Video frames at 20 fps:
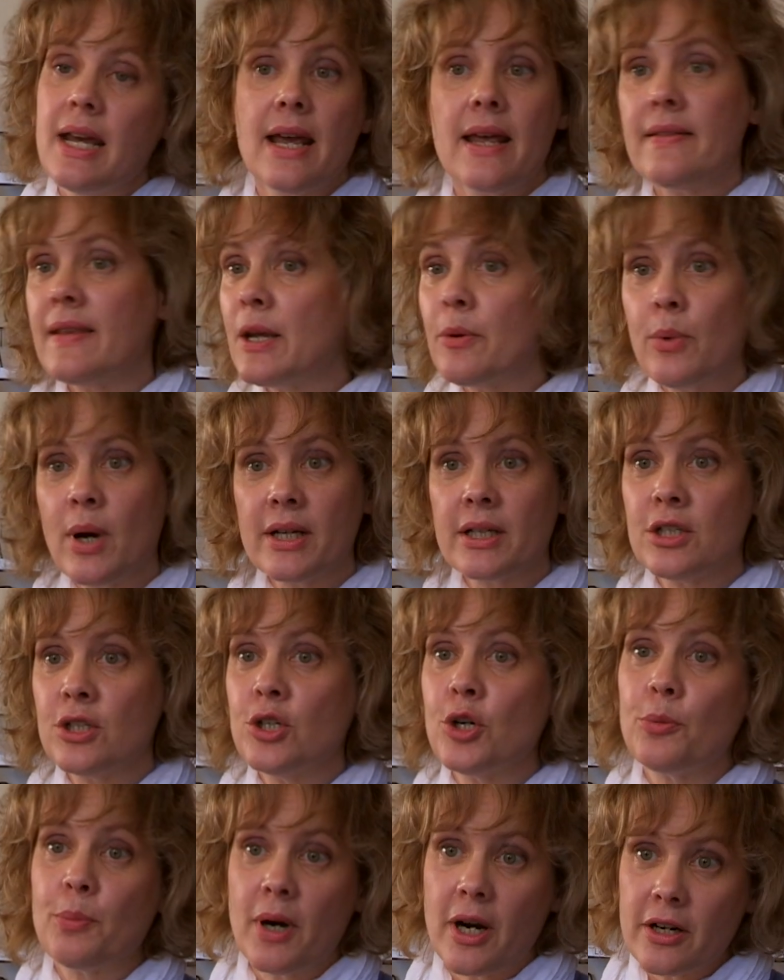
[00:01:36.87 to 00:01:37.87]
and they wanted
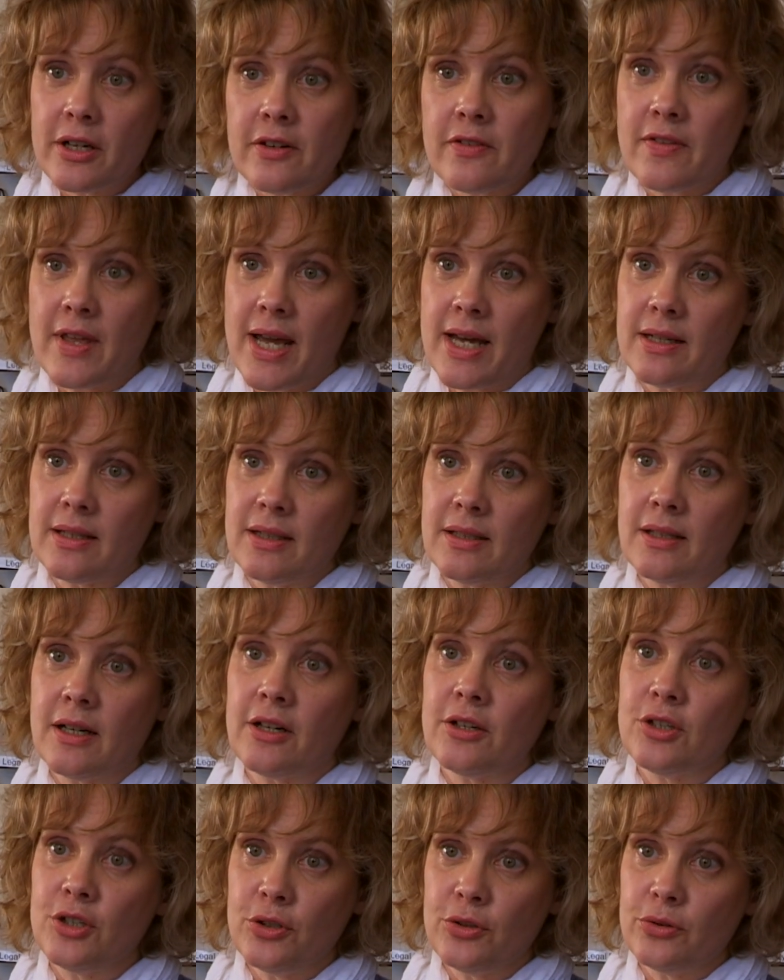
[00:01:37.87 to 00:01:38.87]
no part of that in
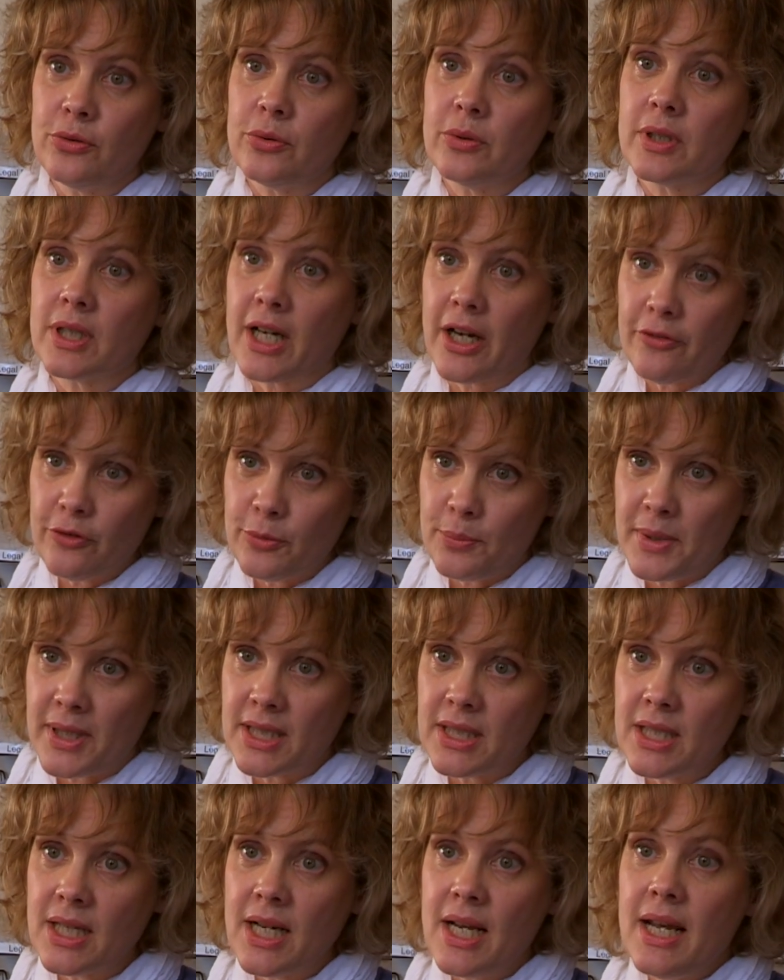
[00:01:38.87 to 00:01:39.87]
our new
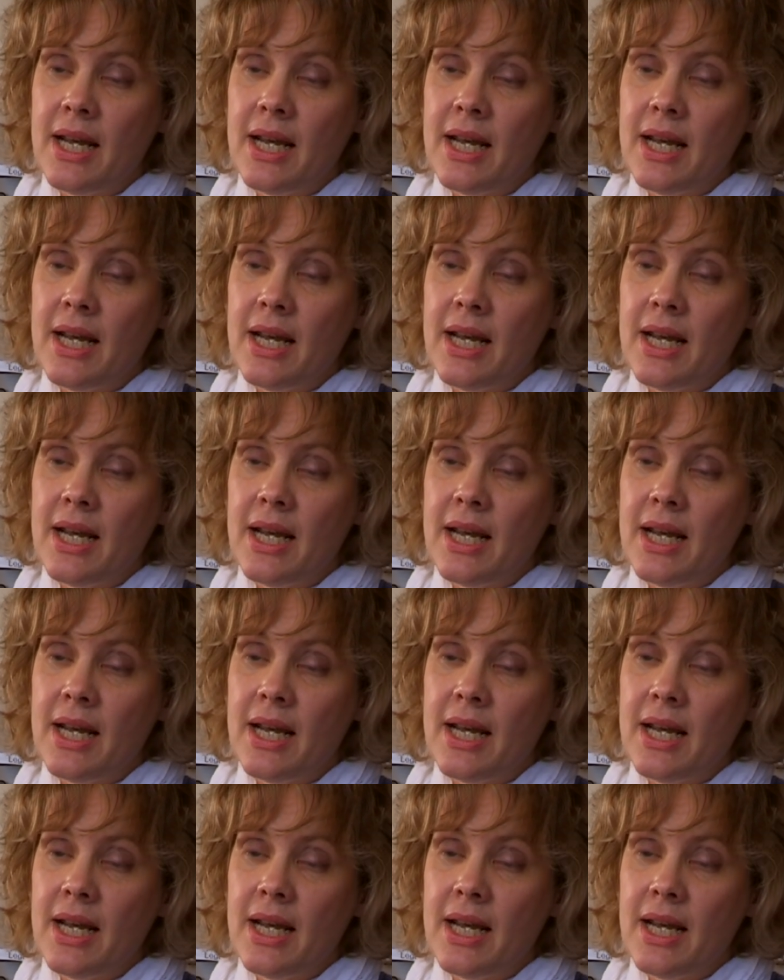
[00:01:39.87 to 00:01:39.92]
government.